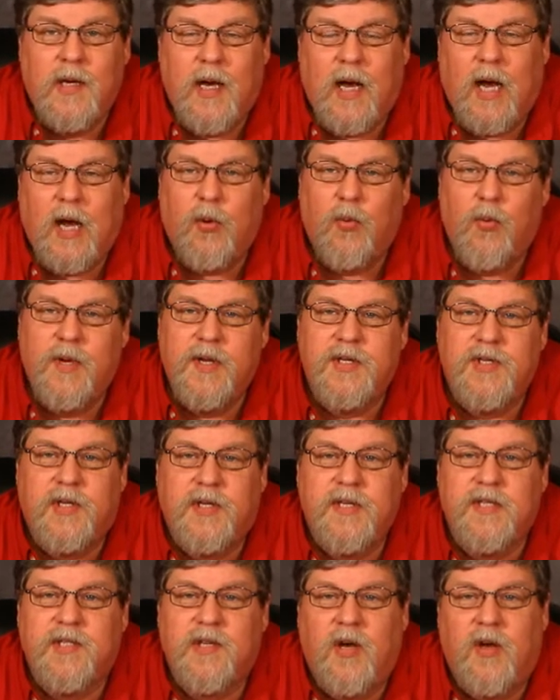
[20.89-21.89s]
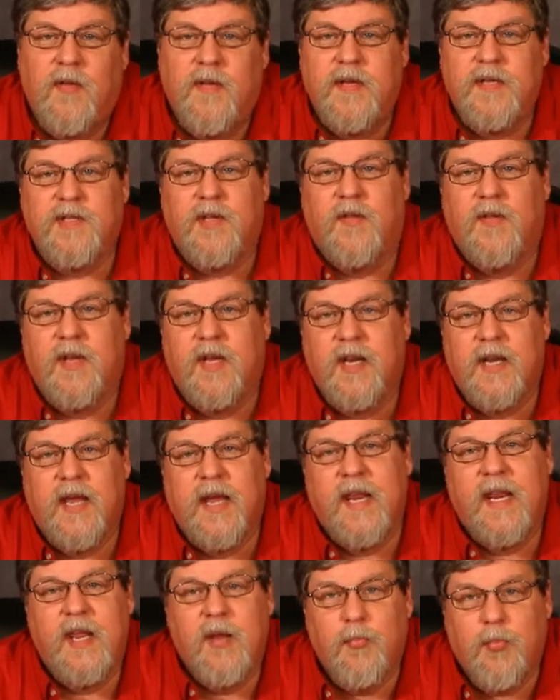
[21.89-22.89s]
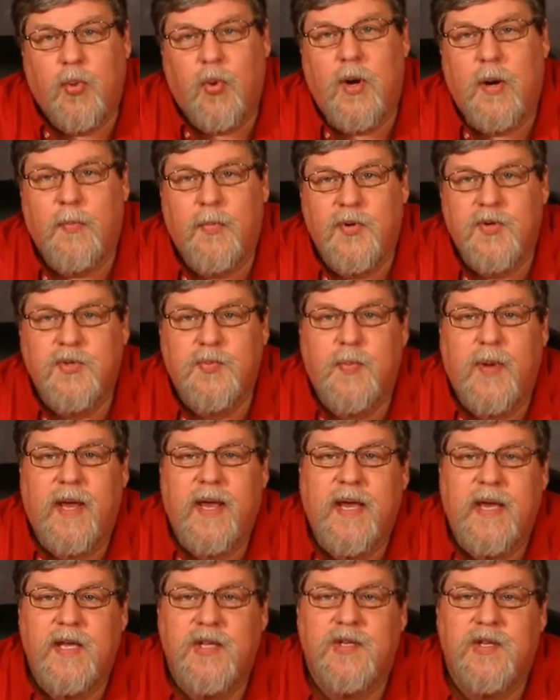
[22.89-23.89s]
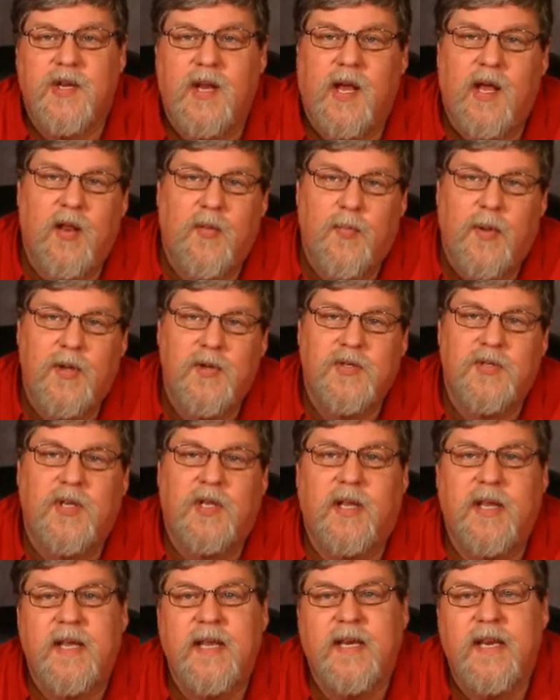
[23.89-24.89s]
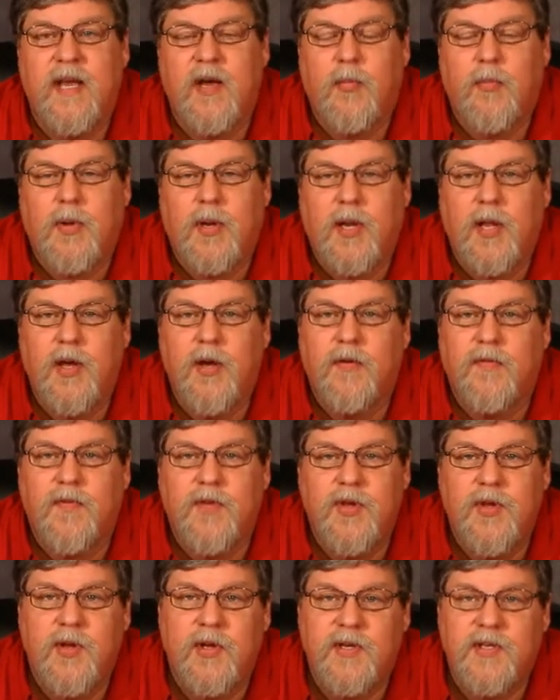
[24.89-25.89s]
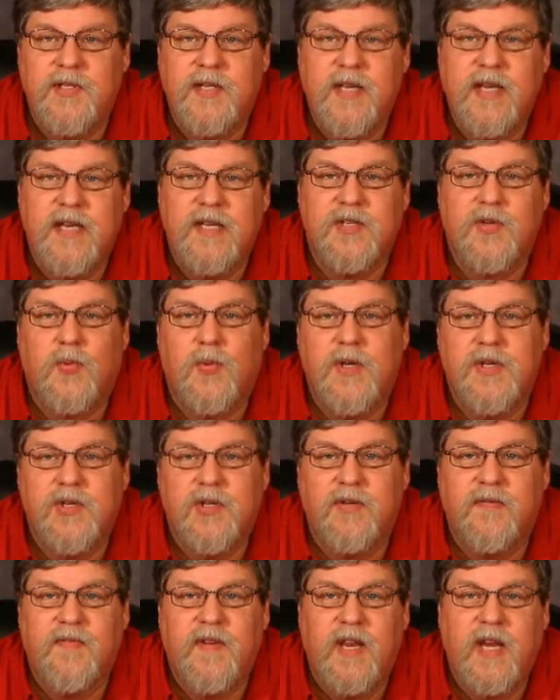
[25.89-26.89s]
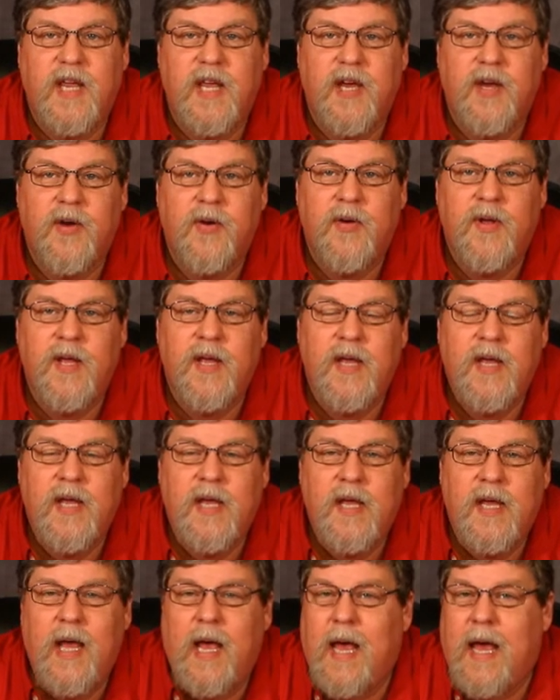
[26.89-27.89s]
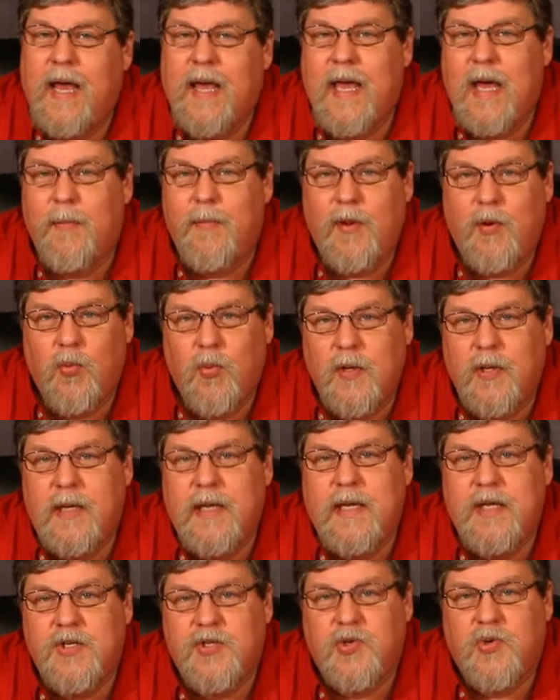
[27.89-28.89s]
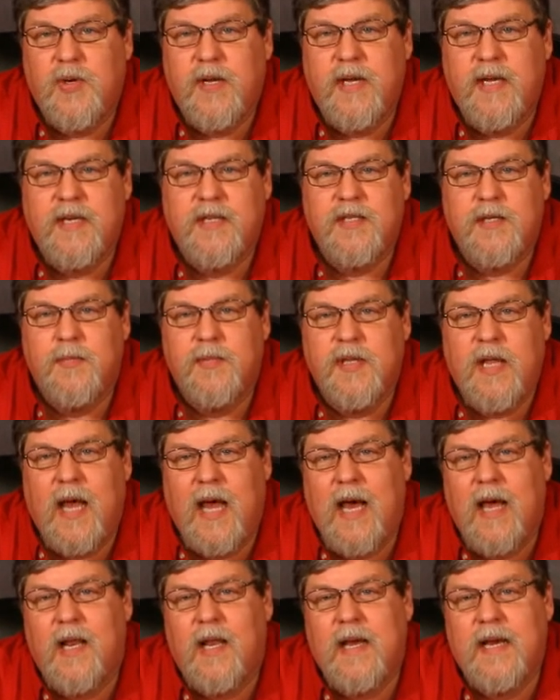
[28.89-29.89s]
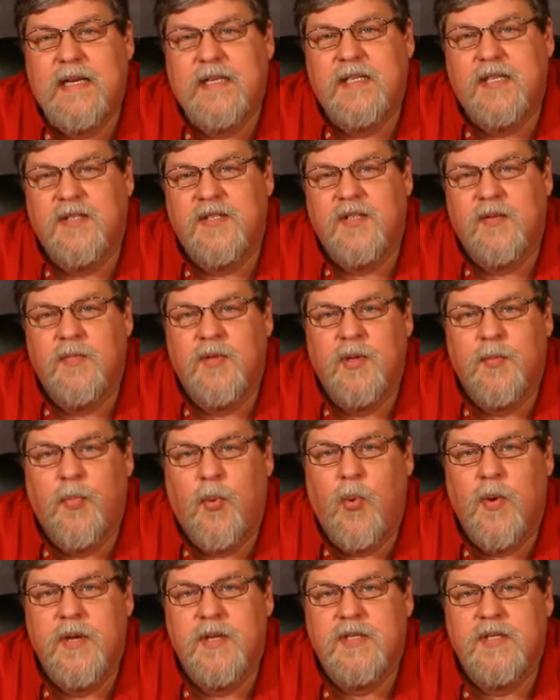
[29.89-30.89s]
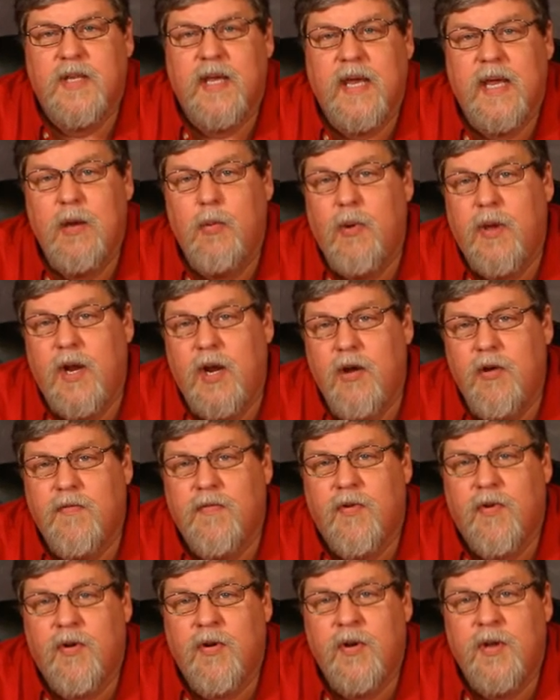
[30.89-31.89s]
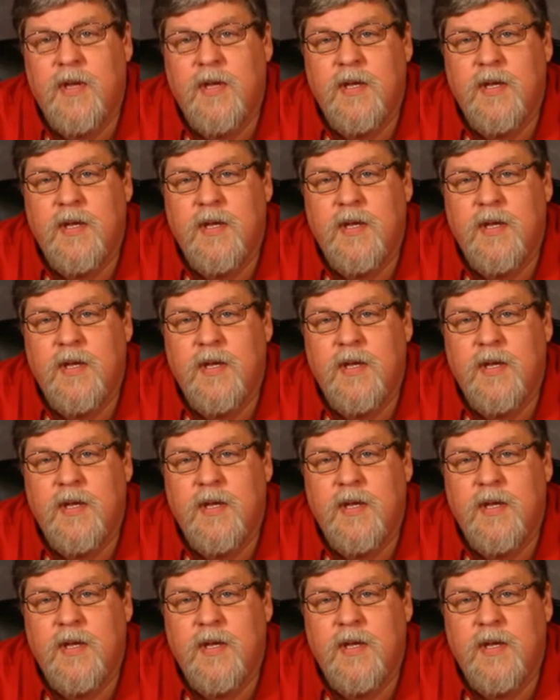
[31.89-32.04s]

I originally saw this on the Canadian Prepper's page, and I'll post the link down below for you can see his original video. It got me really intrigued, some of the highlights and some of the points that he went over.